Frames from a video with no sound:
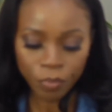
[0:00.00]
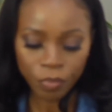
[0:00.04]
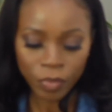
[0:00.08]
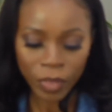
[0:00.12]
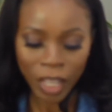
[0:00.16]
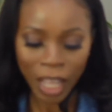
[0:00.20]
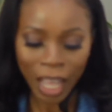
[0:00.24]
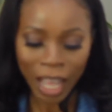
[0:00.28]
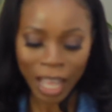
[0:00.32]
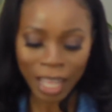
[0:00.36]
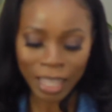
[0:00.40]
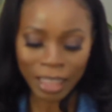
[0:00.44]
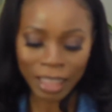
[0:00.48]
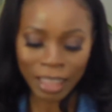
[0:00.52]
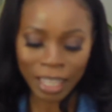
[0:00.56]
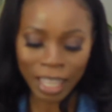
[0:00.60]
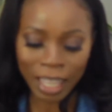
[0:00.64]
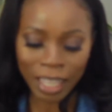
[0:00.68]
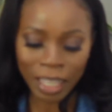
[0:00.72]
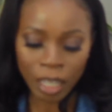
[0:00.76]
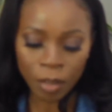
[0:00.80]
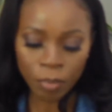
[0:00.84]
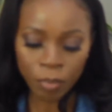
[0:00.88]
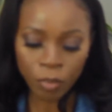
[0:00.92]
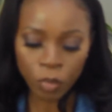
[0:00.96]
and
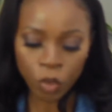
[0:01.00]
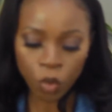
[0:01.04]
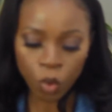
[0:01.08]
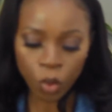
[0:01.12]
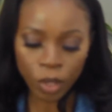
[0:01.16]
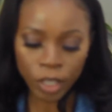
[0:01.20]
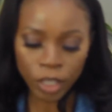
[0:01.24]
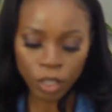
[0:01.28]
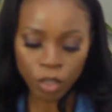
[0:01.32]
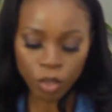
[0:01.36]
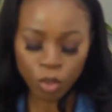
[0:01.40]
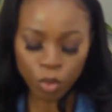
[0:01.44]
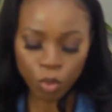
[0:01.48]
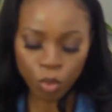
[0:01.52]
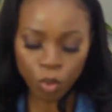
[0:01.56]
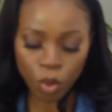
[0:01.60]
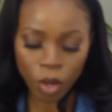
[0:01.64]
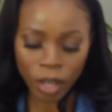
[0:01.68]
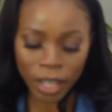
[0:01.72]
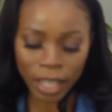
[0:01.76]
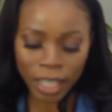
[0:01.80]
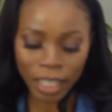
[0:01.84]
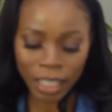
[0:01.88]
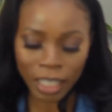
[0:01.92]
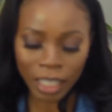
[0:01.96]
then I'm going to go
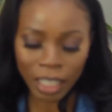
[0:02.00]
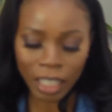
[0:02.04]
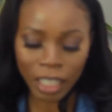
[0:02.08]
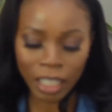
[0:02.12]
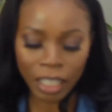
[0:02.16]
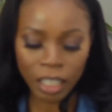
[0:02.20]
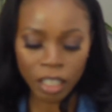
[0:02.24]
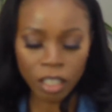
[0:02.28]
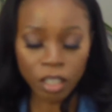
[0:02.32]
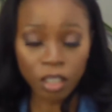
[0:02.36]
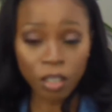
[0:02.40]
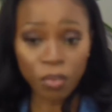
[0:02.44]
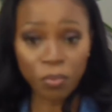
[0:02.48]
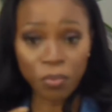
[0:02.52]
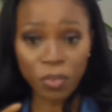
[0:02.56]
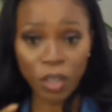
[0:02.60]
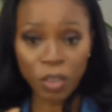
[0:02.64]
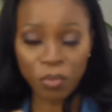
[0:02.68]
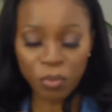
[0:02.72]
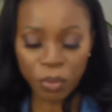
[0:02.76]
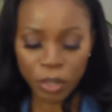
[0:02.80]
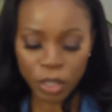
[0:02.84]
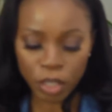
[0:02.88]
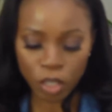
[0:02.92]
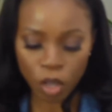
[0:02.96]
ahead and click the
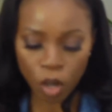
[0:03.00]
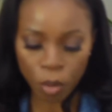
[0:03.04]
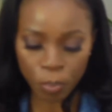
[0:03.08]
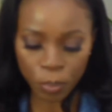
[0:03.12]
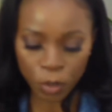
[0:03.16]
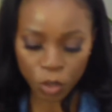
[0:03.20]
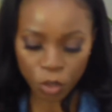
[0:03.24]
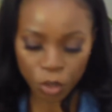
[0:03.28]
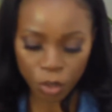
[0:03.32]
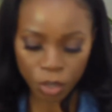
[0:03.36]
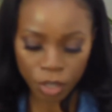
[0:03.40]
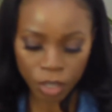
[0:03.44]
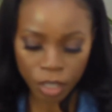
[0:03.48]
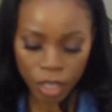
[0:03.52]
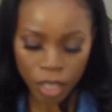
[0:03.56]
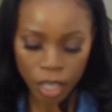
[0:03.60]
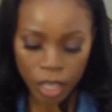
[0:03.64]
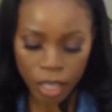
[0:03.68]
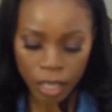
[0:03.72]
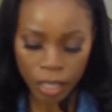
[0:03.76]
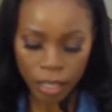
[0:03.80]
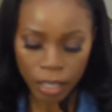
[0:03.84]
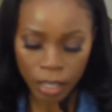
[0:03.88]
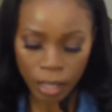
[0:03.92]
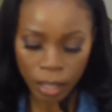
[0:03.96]
favorite option,
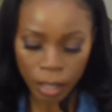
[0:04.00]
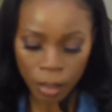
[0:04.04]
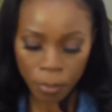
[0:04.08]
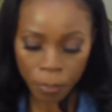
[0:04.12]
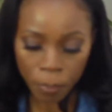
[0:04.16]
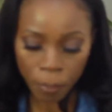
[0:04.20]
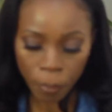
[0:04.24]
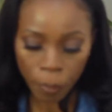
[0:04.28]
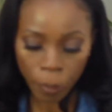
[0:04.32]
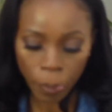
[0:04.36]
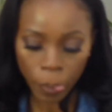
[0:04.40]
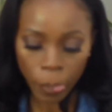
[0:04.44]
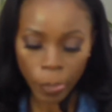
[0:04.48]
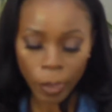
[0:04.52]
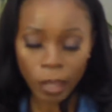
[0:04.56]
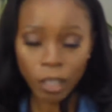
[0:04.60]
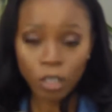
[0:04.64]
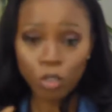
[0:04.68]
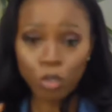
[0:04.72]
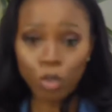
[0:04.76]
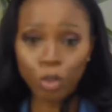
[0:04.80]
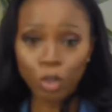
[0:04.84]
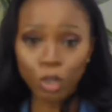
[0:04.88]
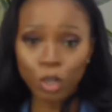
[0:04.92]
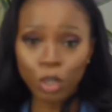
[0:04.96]
yeah.
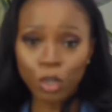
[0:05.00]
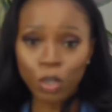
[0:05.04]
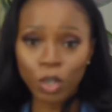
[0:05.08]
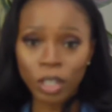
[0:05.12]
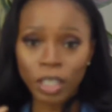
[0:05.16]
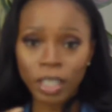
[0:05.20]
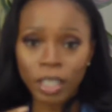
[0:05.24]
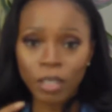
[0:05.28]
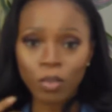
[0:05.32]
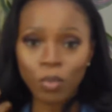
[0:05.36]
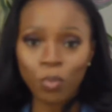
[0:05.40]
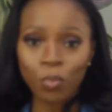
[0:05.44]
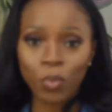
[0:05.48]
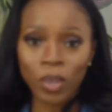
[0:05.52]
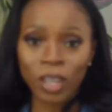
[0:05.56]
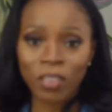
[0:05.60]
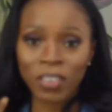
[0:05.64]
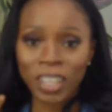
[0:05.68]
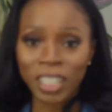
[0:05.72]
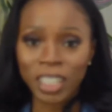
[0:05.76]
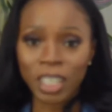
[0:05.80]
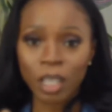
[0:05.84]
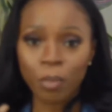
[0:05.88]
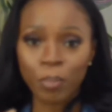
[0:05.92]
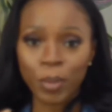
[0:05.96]
So usually whenever I
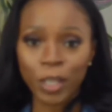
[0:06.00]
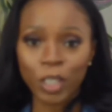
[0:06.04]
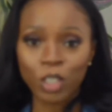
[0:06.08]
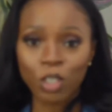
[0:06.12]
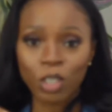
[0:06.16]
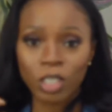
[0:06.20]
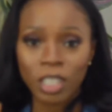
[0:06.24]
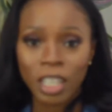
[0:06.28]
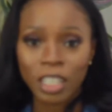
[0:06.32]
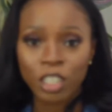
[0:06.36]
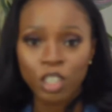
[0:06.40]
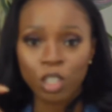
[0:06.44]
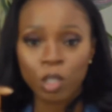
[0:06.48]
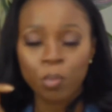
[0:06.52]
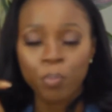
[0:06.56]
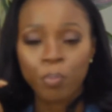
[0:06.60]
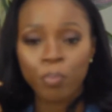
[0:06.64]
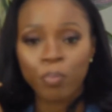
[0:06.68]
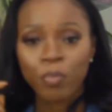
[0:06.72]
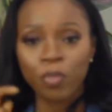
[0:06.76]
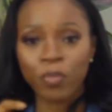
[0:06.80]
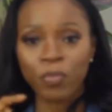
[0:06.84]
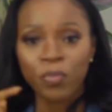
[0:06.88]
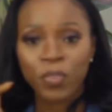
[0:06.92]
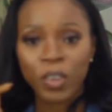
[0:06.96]
take pictures, I just
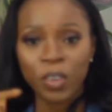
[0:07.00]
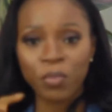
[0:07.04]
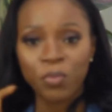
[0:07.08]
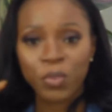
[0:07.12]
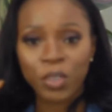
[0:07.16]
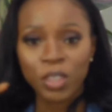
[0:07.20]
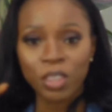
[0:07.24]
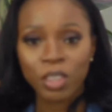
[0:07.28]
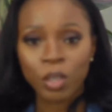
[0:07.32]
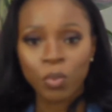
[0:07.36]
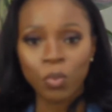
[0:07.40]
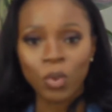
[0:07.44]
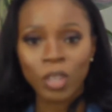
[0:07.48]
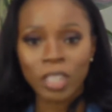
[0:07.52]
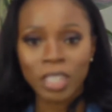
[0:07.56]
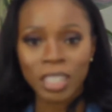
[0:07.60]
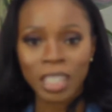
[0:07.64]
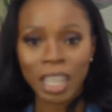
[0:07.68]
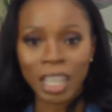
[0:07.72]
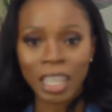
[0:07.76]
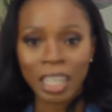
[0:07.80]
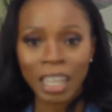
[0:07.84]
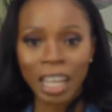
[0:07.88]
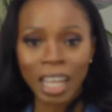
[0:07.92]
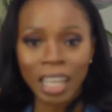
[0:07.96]
favorite the ones
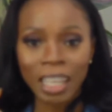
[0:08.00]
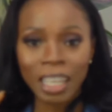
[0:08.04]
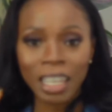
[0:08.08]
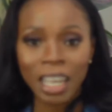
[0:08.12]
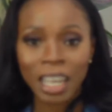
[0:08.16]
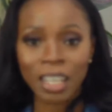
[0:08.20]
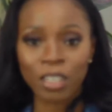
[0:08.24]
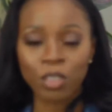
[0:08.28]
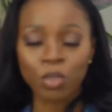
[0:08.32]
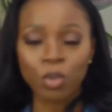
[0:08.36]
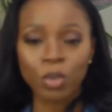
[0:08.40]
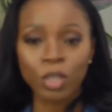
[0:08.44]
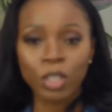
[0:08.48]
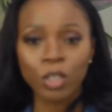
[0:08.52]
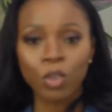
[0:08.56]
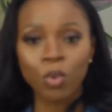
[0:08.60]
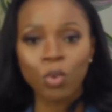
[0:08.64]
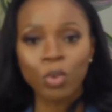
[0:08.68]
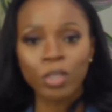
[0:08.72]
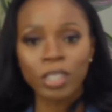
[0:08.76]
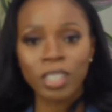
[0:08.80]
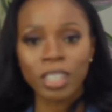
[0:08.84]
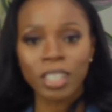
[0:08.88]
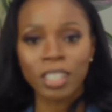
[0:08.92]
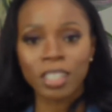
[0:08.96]
I like, and so it
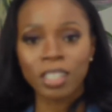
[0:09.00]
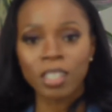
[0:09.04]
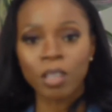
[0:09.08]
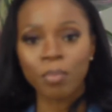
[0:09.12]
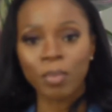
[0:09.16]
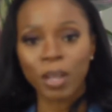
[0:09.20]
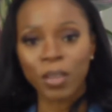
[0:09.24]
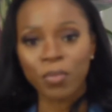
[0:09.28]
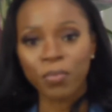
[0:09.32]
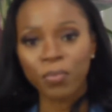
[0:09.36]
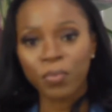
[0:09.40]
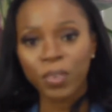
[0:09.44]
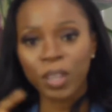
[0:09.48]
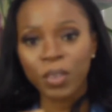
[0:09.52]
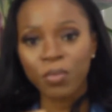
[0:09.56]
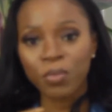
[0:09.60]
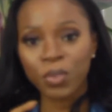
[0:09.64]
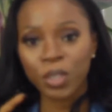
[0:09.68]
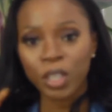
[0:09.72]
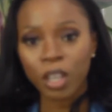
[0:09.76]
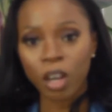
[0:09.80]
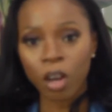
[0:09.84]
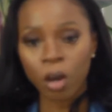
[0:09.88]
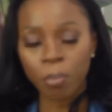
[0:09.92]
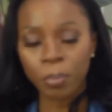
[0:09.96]
goes into my
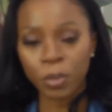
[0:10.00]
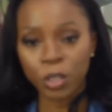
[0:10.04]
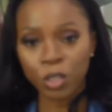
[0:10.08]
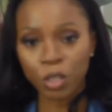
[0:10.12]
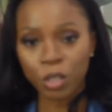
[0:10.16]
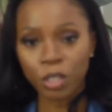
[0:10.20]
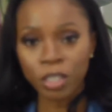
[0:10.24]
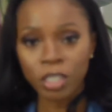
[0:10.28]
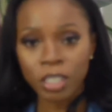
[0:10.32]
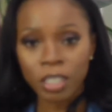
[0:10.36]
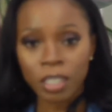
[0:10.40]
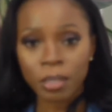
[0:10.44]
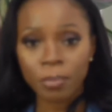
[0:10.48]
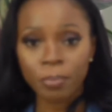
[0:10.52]
favorite options,